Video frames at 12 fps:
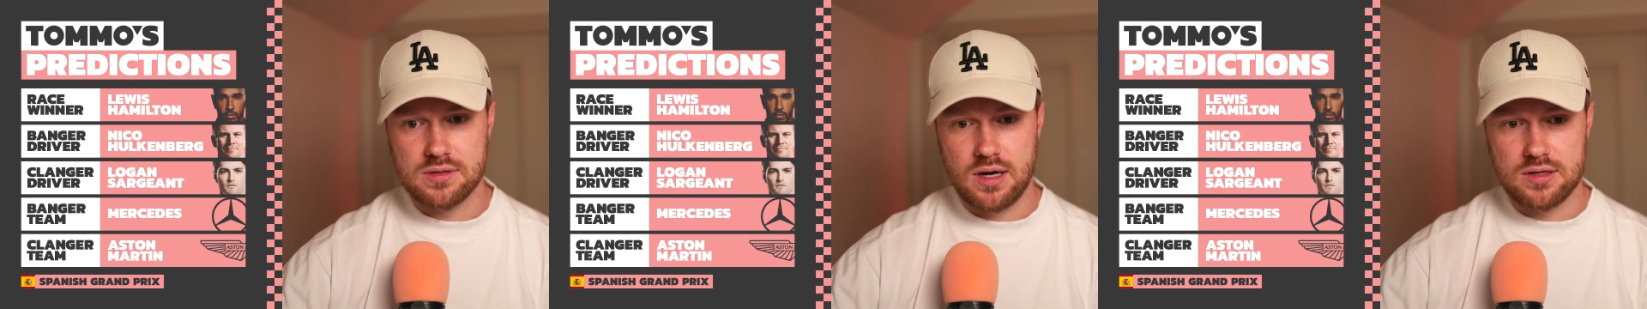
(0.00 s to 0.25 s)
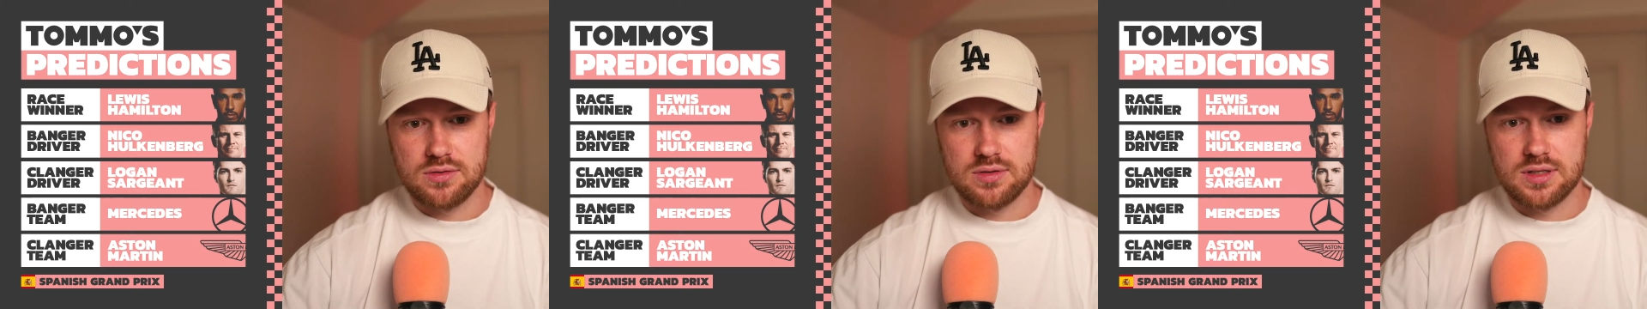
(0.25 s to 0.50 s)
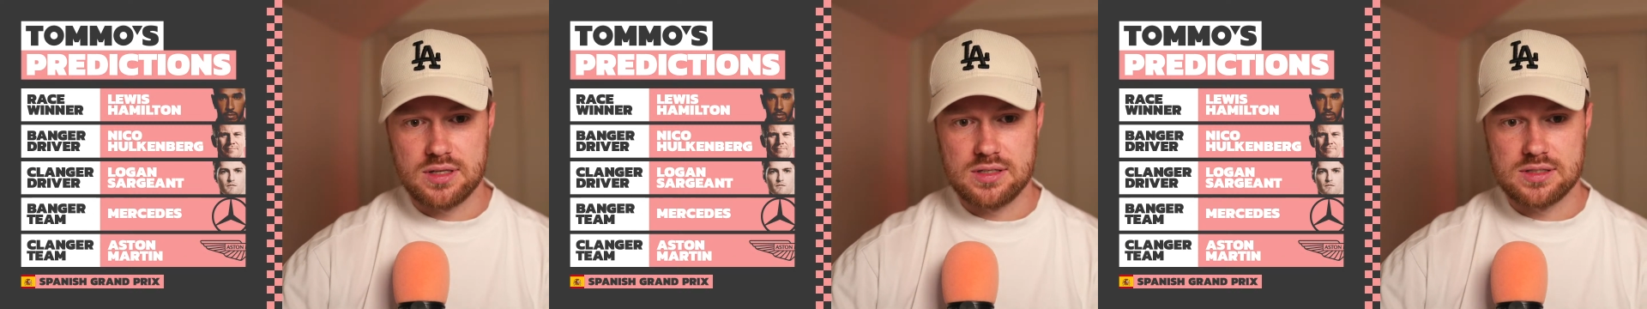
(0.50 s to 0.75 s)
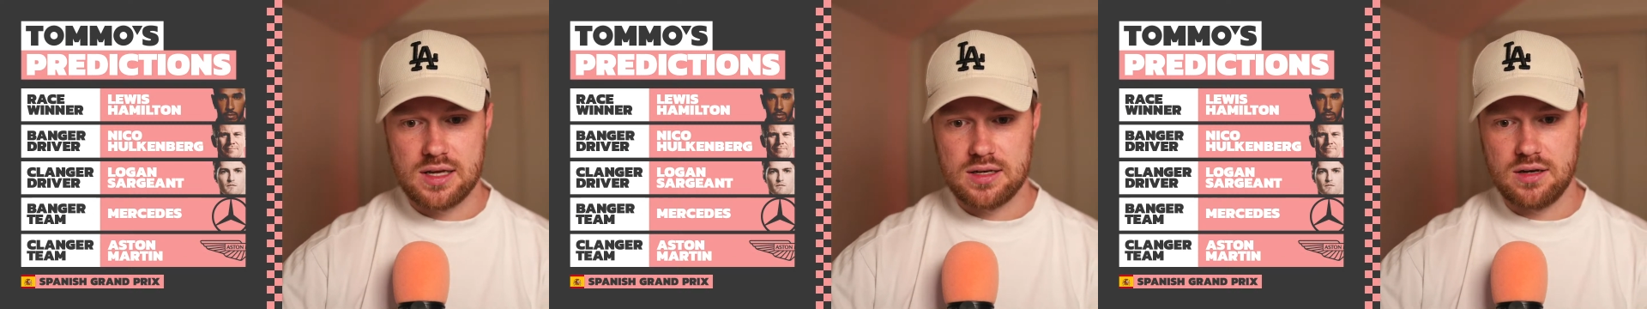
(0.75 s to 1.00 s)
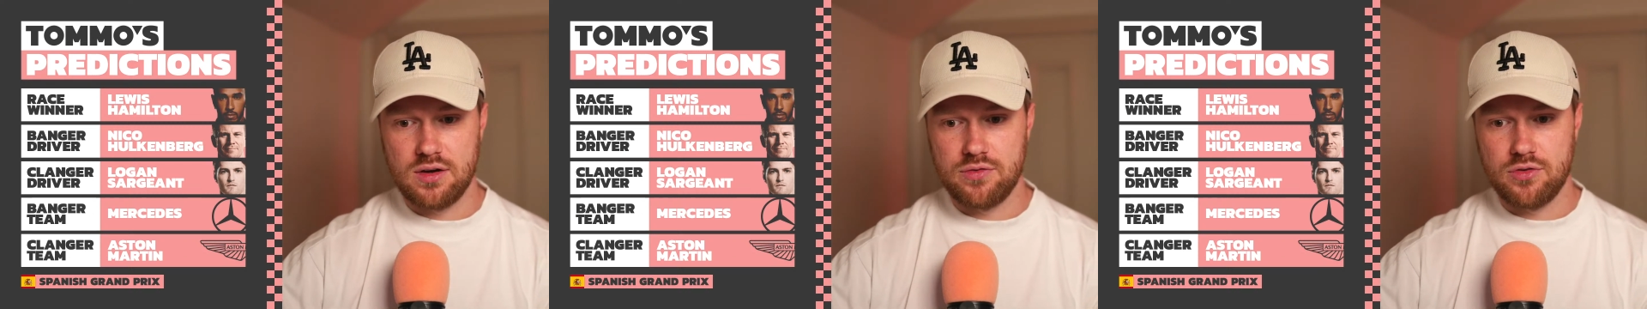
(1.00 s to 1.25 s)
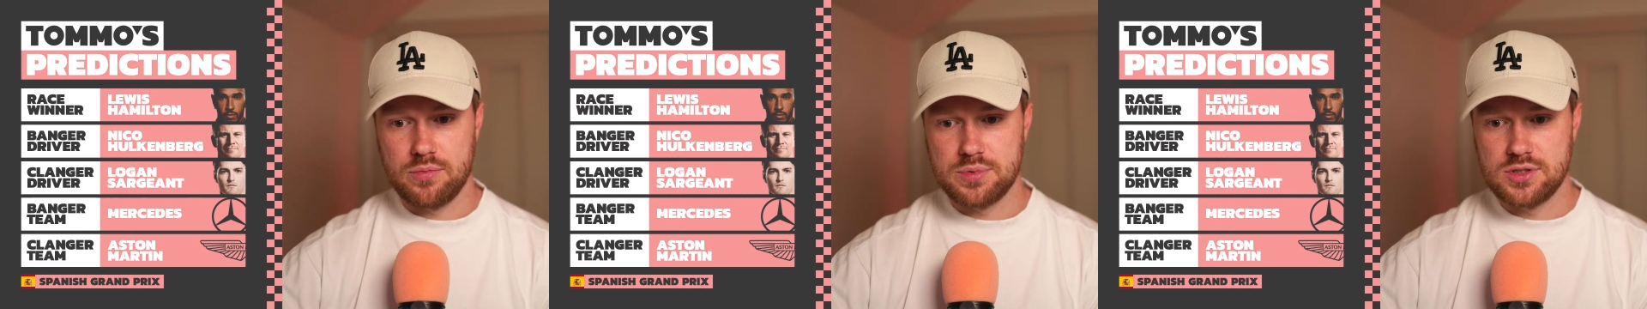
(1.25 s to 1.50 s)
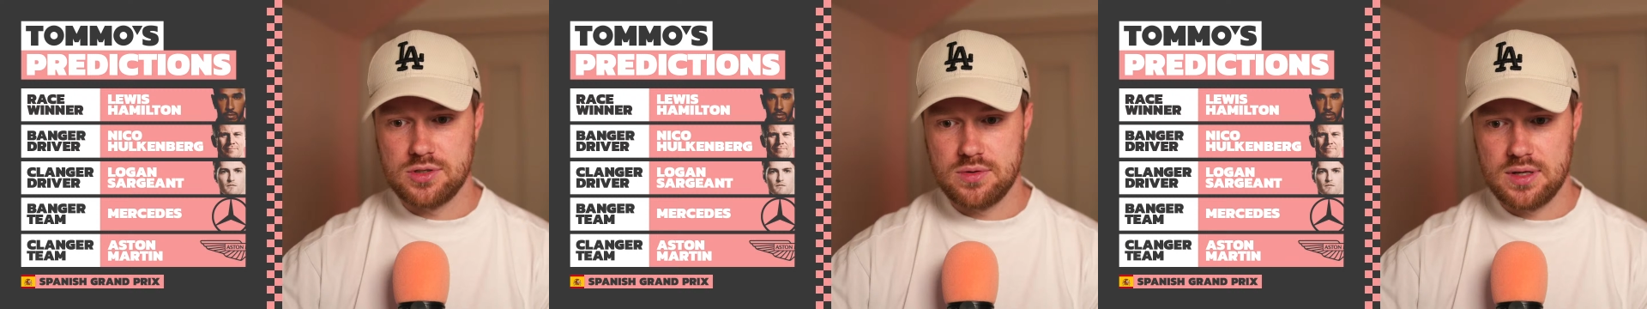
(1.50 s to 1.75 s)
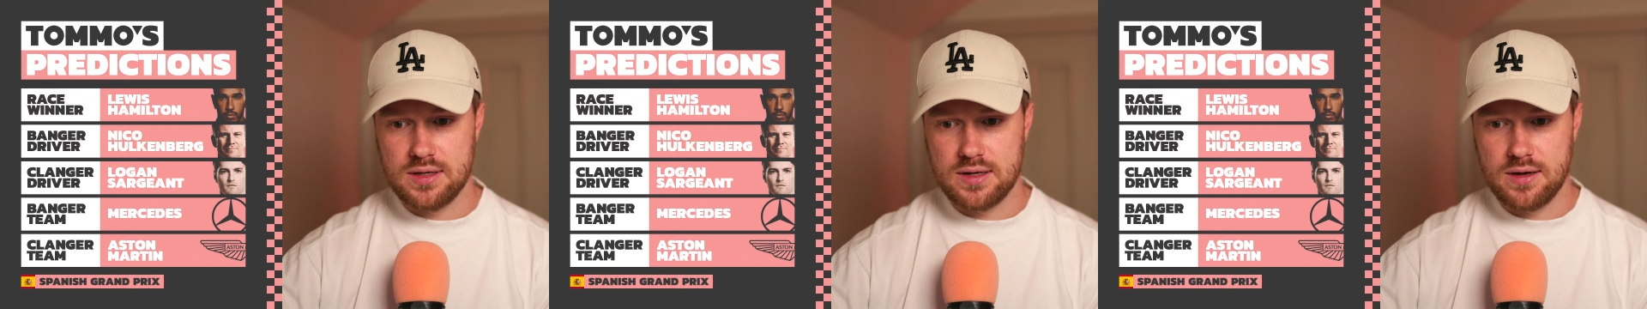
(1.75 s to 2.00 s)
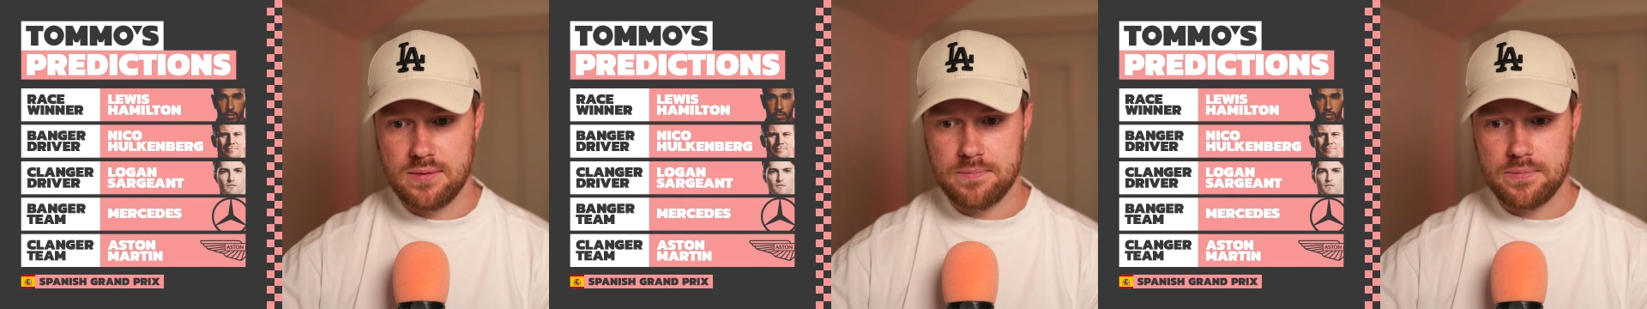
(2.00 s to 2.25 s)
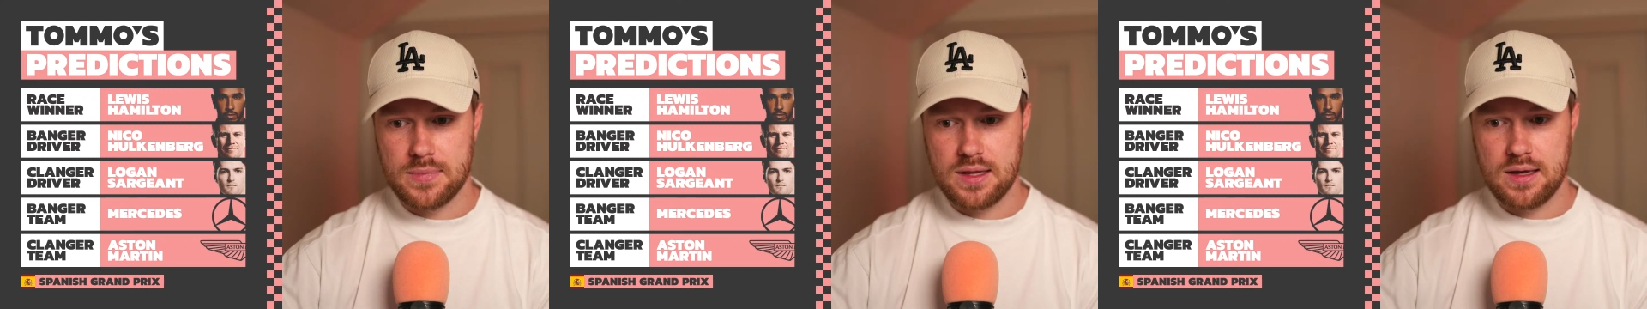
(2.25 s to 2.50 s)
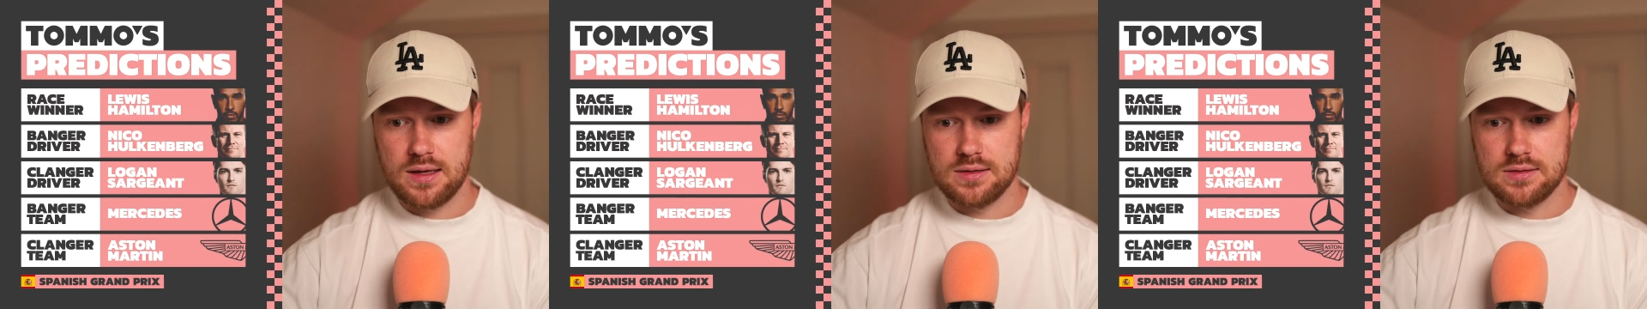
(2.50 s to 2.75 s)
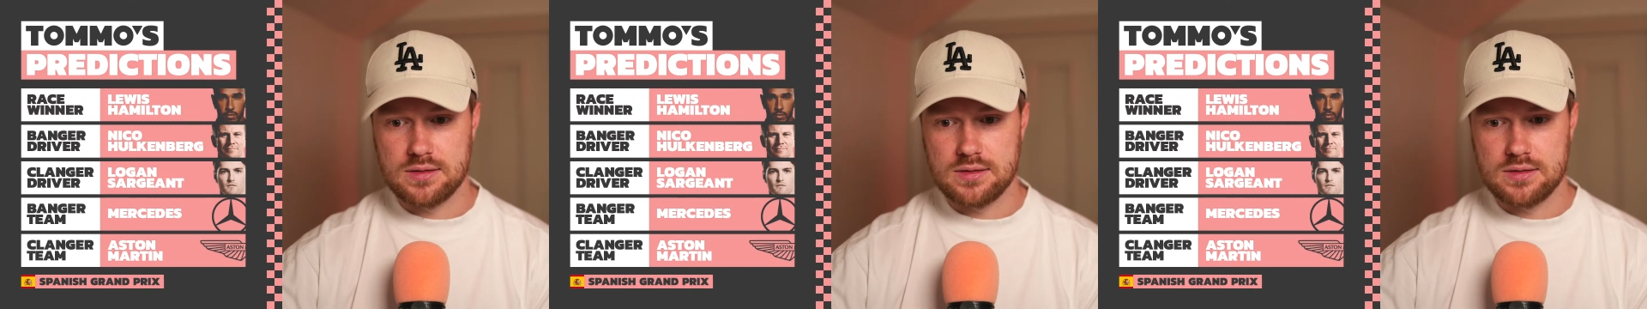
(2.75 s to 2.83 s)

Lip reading: I do think he's had enough opportunity now, and